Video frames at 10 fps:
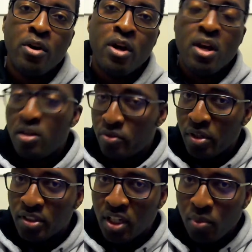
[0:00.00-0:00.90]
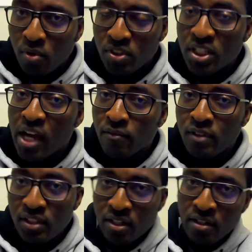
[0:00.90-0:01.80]
So, an example of this kind of data
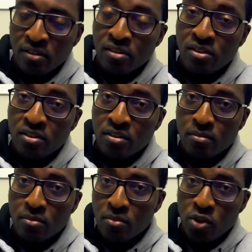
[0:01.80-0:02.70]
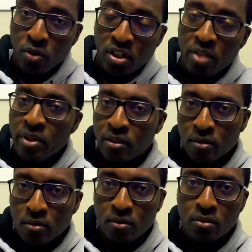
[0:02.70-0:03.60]
is your email
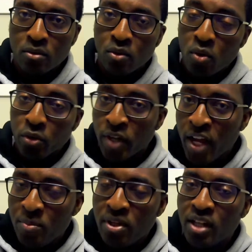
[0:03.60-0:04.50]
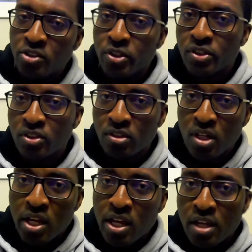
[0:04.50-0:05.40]
or your IP address.
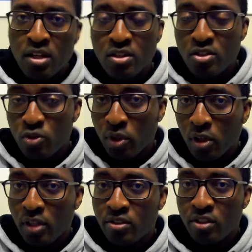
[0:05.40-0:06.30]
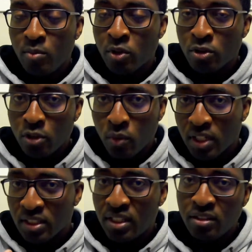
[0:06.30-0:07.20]
So we collect your email so we can
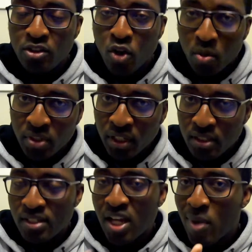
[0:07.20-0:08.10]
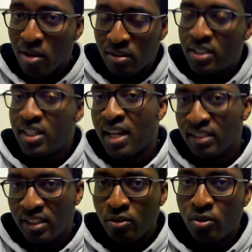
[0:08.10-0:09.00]
send you updates about the scans that
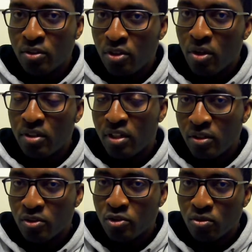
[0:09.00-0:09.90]
you conducted, and also